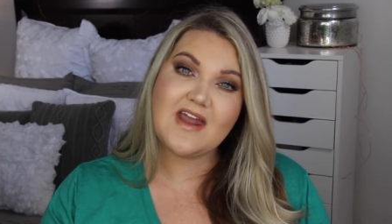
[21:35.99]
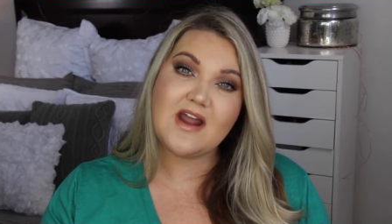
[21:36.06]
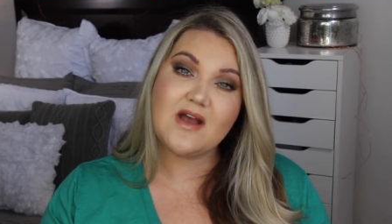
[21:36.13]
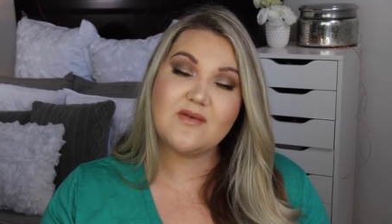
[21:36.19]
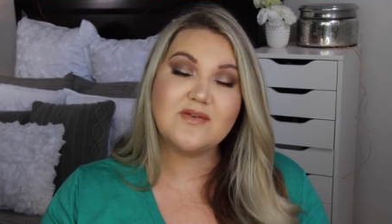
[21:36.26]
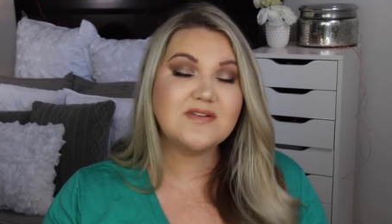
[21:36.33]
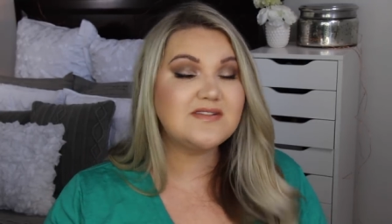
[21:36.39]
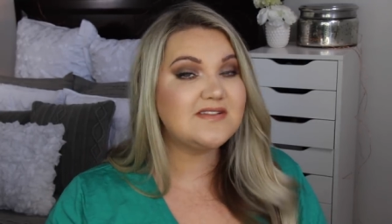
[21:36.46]
and
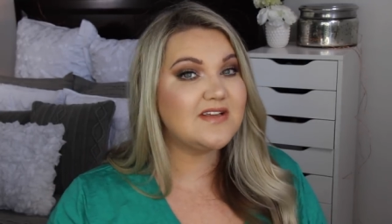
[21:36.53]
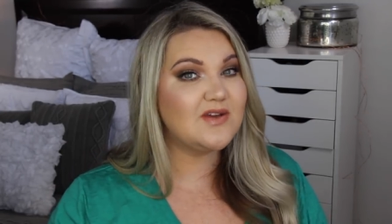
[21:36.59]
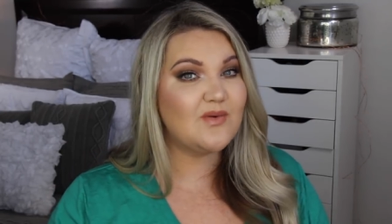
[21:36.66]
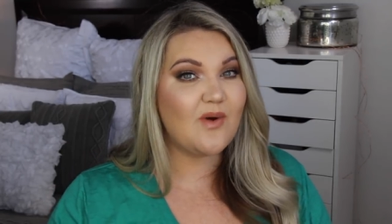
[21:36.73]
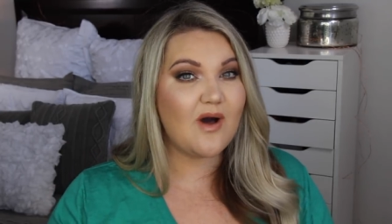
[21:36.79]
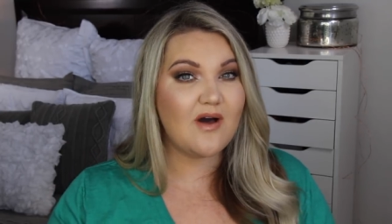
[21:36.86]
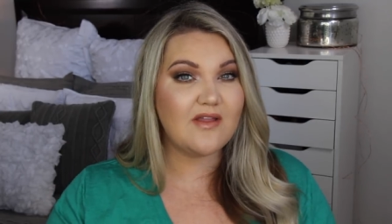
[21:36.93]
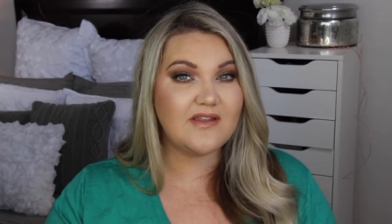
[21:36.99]
I will see
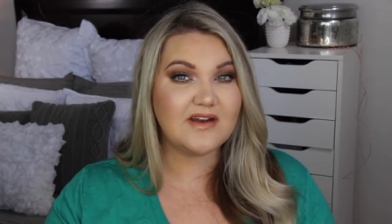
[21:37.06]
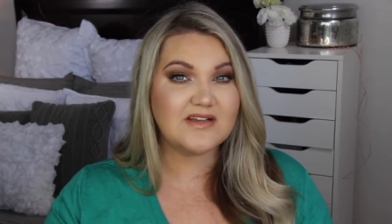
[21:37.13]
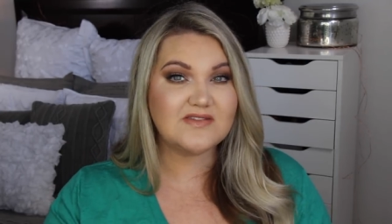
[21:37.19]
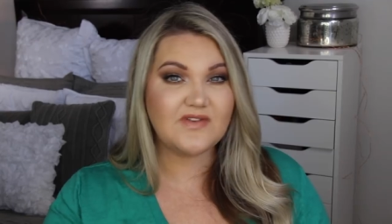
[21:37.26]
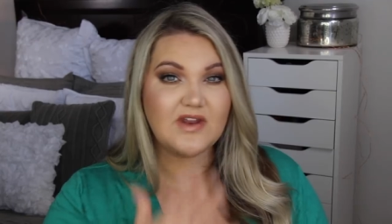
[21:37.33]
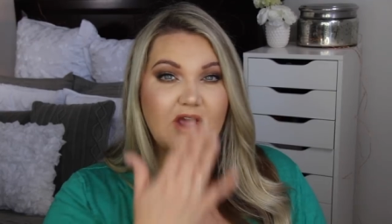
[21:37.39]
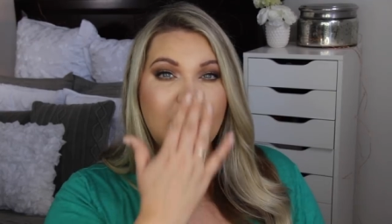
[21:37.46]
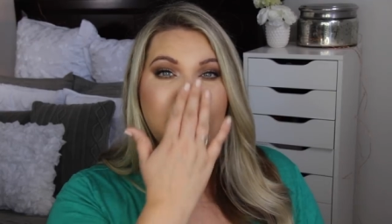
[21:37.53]
you all in the
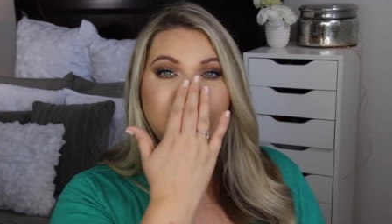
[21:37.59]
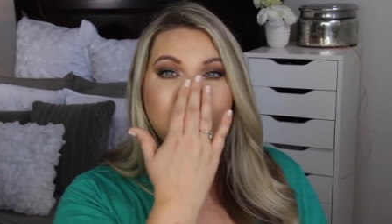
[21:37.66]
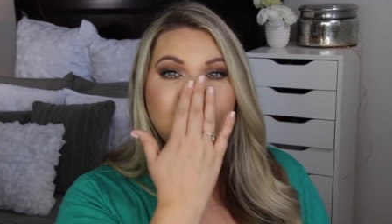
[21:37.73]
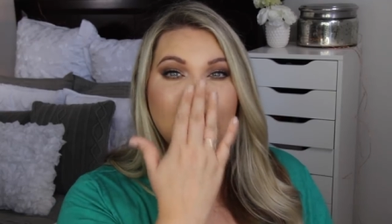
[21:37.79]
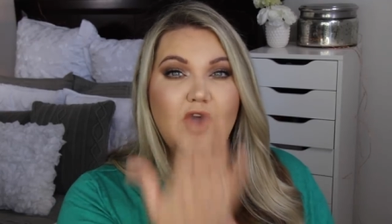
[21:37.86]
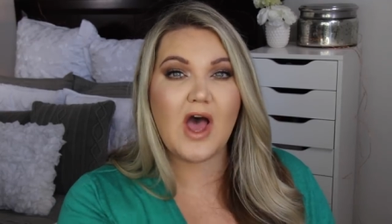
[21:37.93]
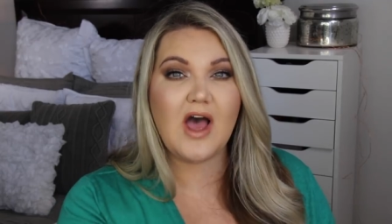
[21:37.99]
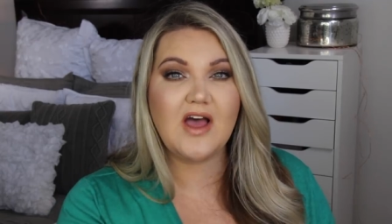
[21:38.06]
next video.
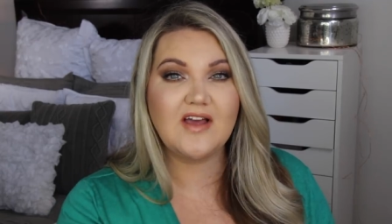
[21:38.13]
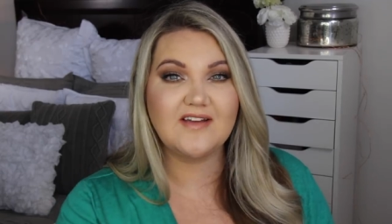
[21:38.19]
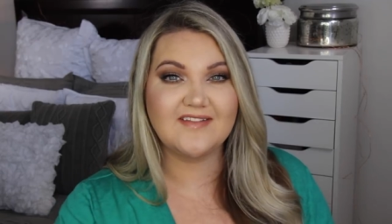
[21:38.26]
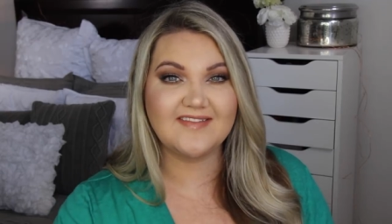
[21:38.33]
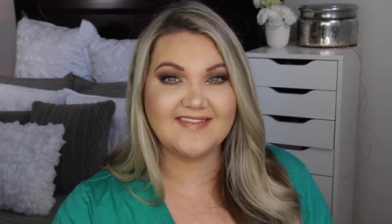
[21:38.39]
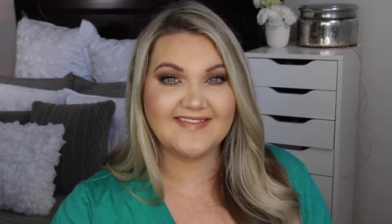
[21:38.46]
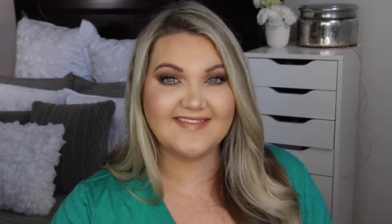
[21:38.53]
Mwah.